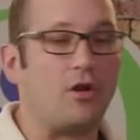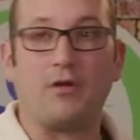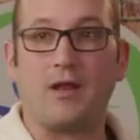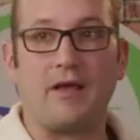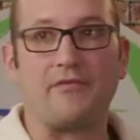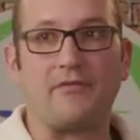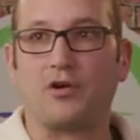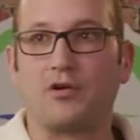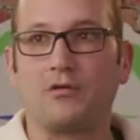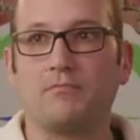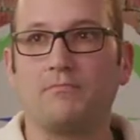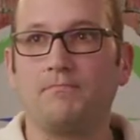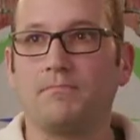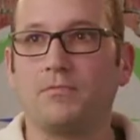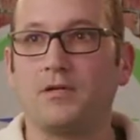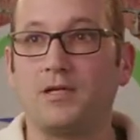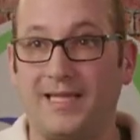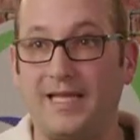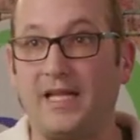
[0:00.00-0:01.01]
ever
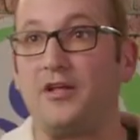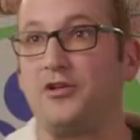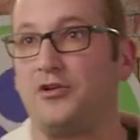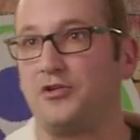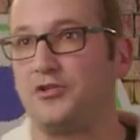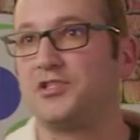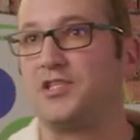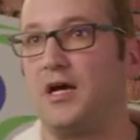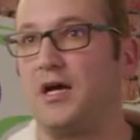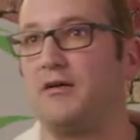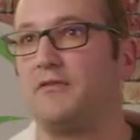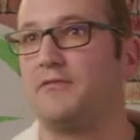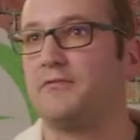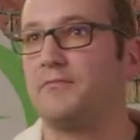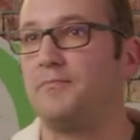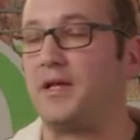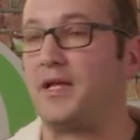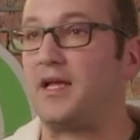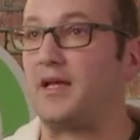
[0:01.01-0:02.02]
clean it yourself
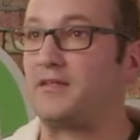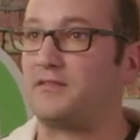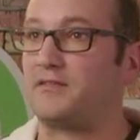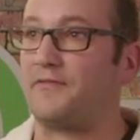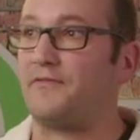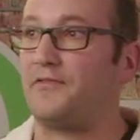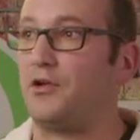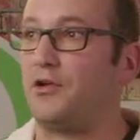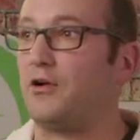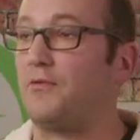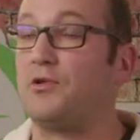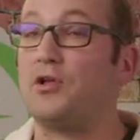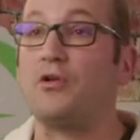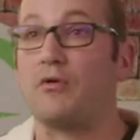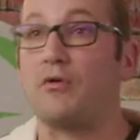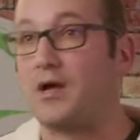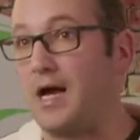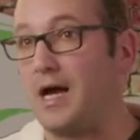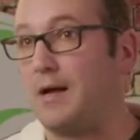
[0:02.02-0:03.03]
because if you're
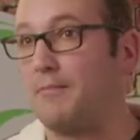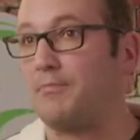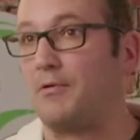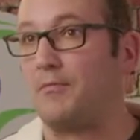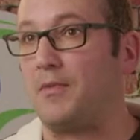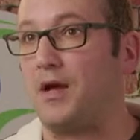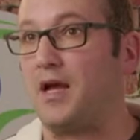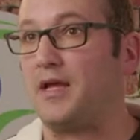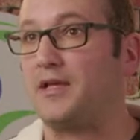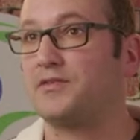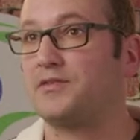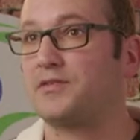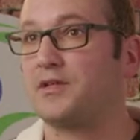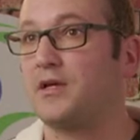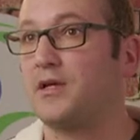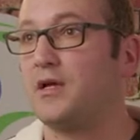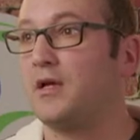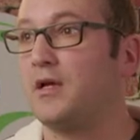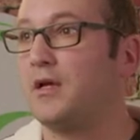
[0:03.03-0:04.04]
immunocompromised,
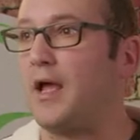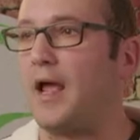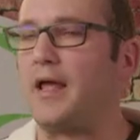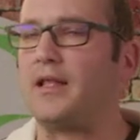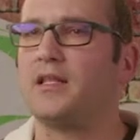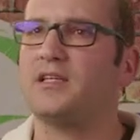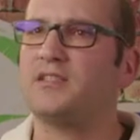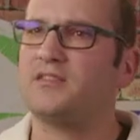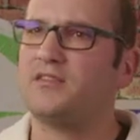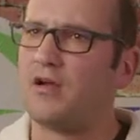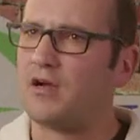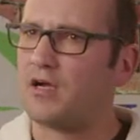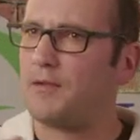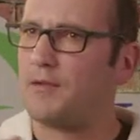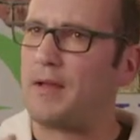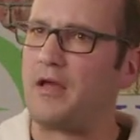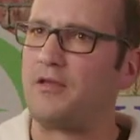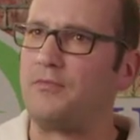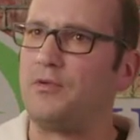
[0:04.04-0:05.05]
and let's talk
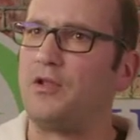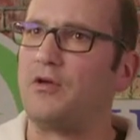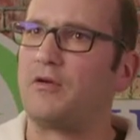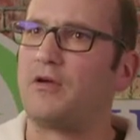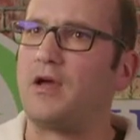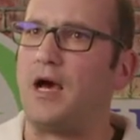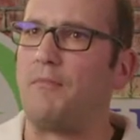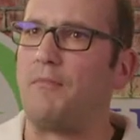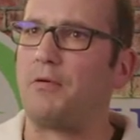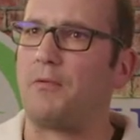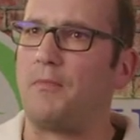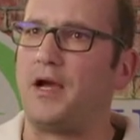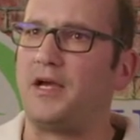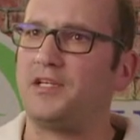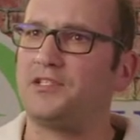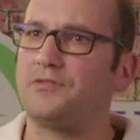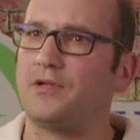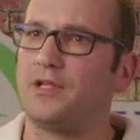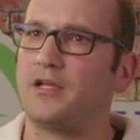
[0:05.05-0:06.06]
about
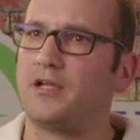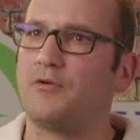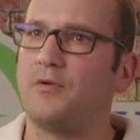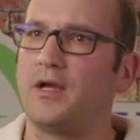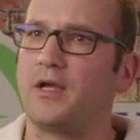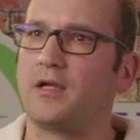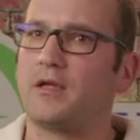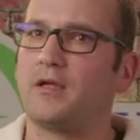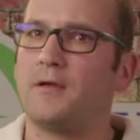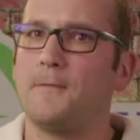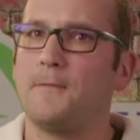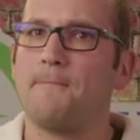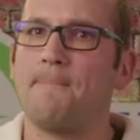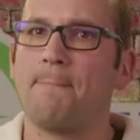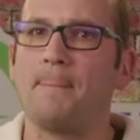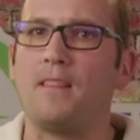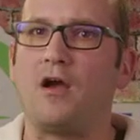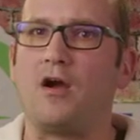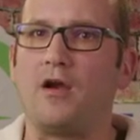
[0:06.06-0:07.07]
immunocompromised really quick.
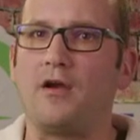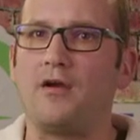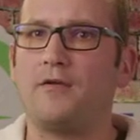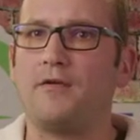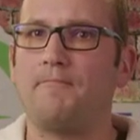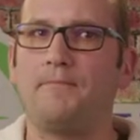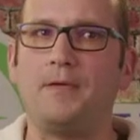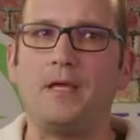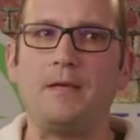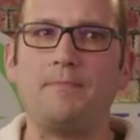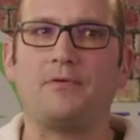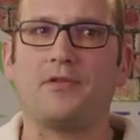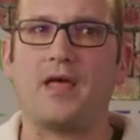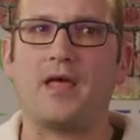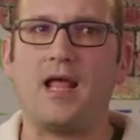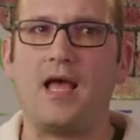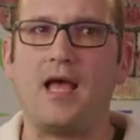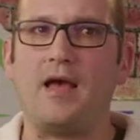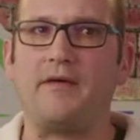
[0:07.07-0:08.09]
Are people
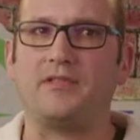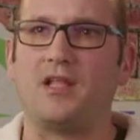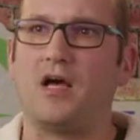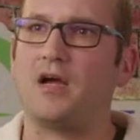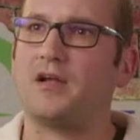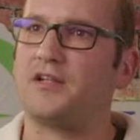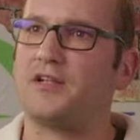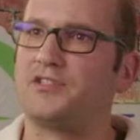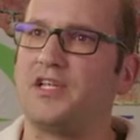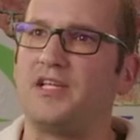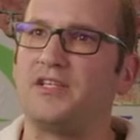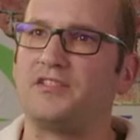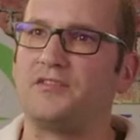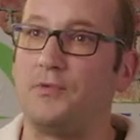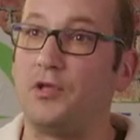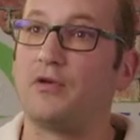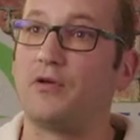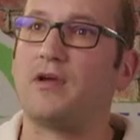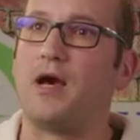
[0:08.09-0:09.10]
that have lung disease
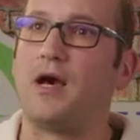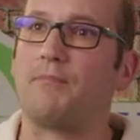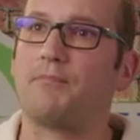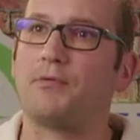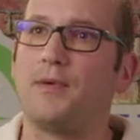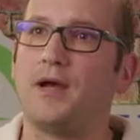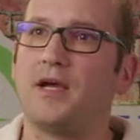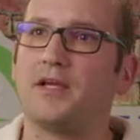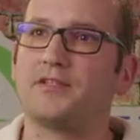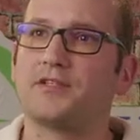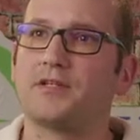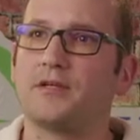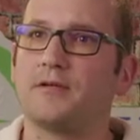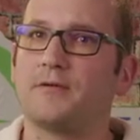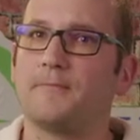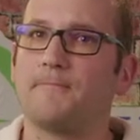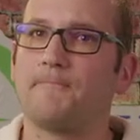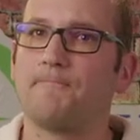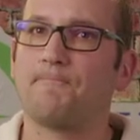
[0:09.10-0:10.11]
immunocompromised?
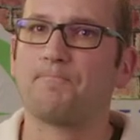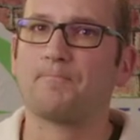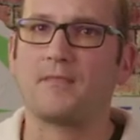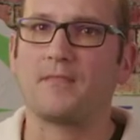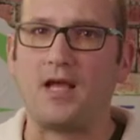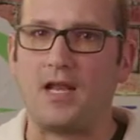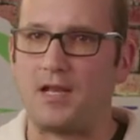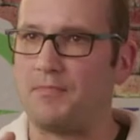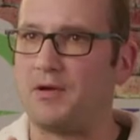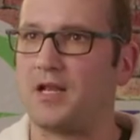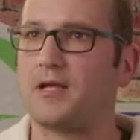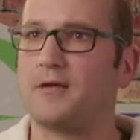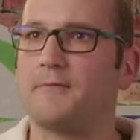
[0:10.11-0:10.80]
Anybody?